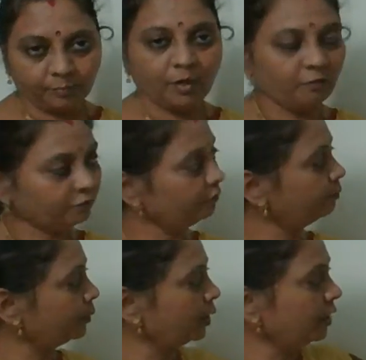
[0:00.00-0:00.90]
of
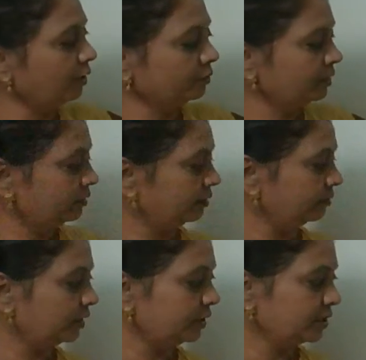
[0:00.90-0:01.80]
pronoun.
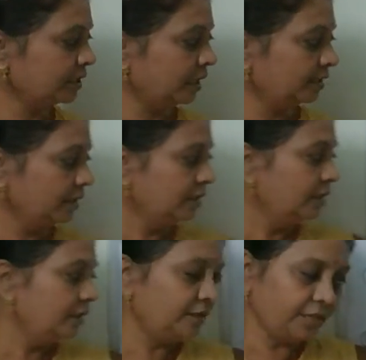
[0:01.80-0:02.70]
What is that?
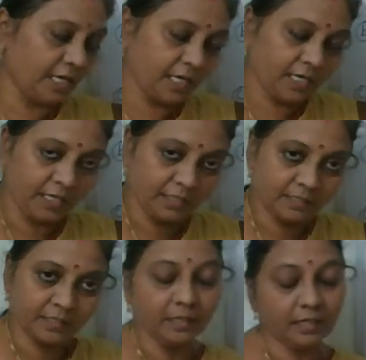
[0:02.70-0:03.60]

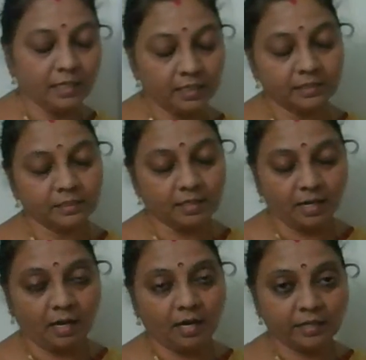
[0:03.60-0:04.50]
Theirs. His
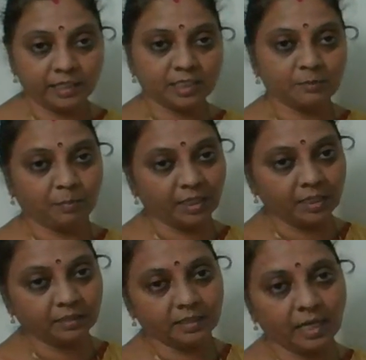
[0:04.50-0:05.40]
car is
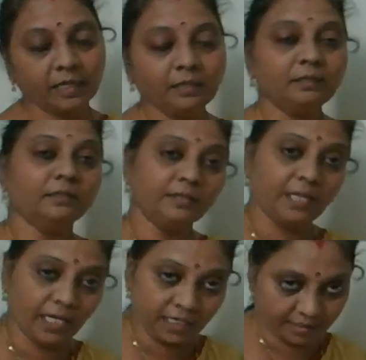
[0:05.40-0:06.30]
bigger than
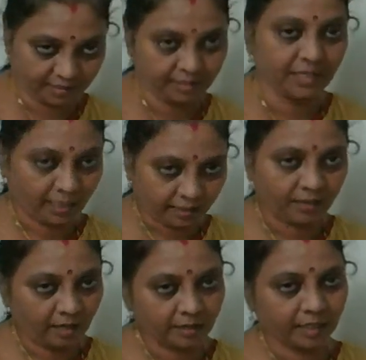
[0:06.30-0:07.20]
theirs. Their
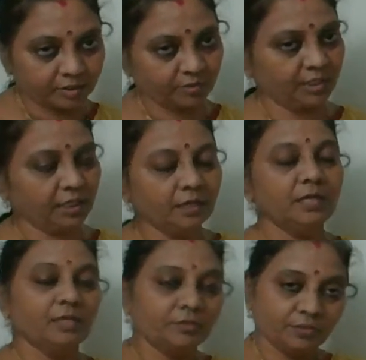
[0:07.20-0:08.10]
car actually.
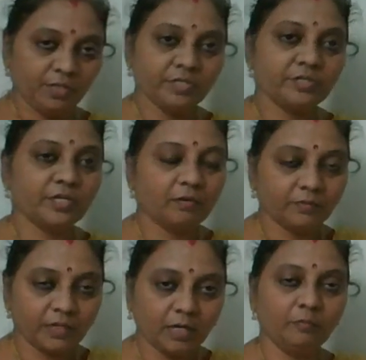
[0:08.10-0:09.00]
So instead
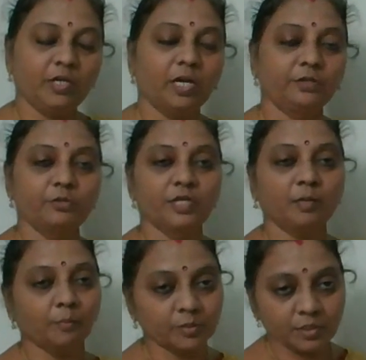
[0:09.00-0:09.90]
of that, we are
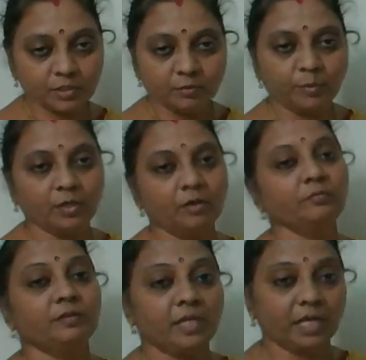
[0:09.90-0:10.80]
using possessive
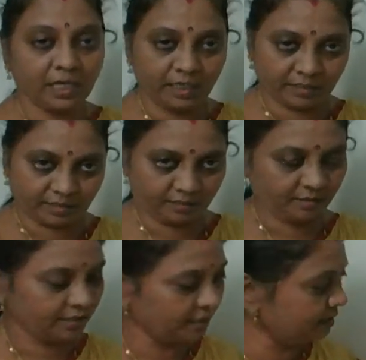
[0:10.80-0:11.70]
pronoun theirs.
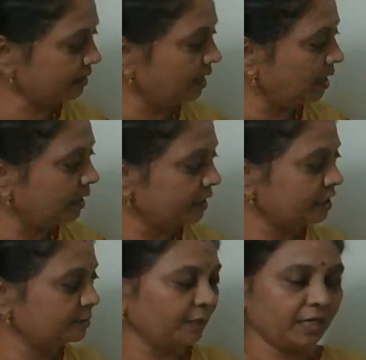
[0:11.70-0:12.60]
His car
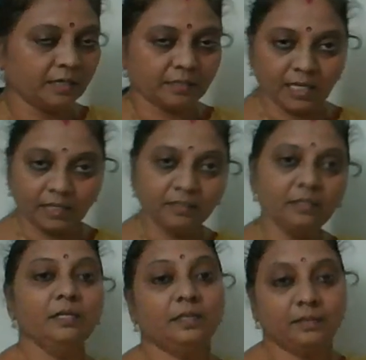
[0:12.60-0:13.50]
is bigger than
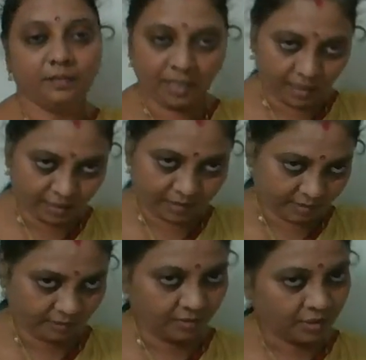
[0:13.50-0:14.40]

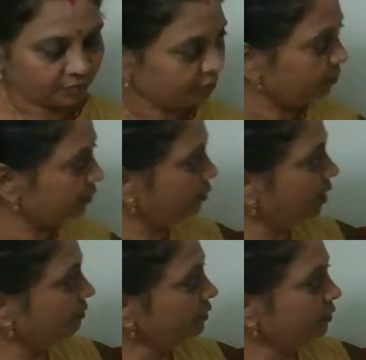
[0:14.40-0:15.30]
theirs. So you
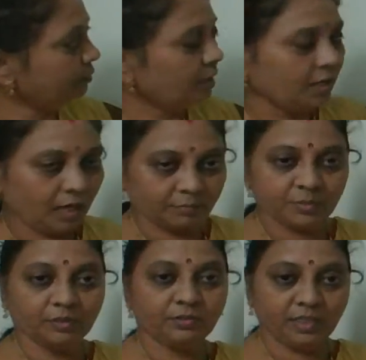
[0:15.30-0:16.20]
have to
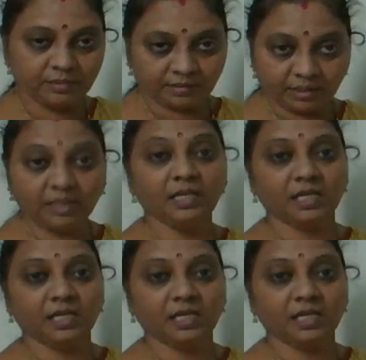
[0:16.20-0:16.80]
observe these three